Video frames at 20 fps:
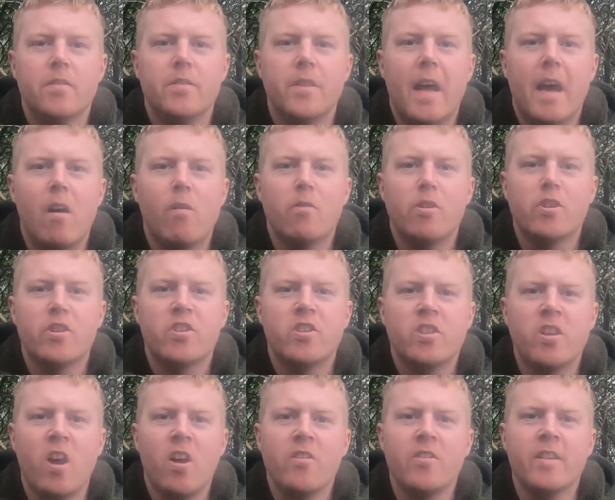Now the
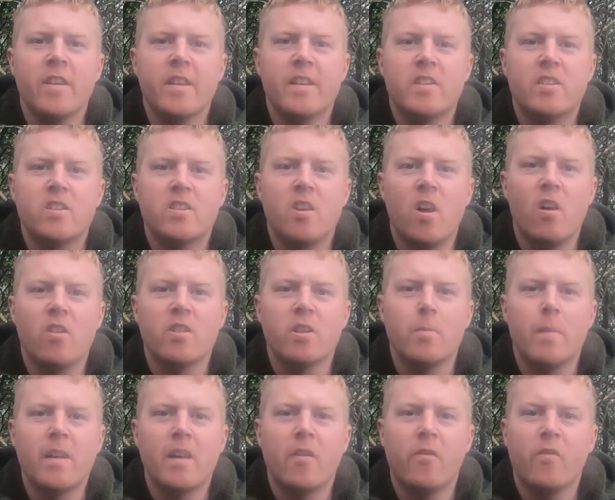sun is starting
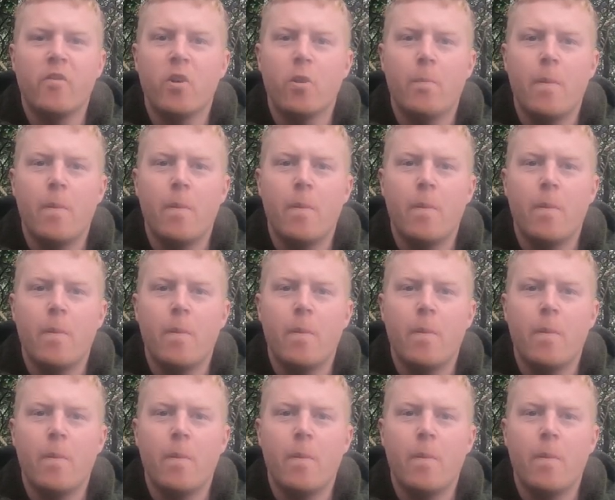to make a few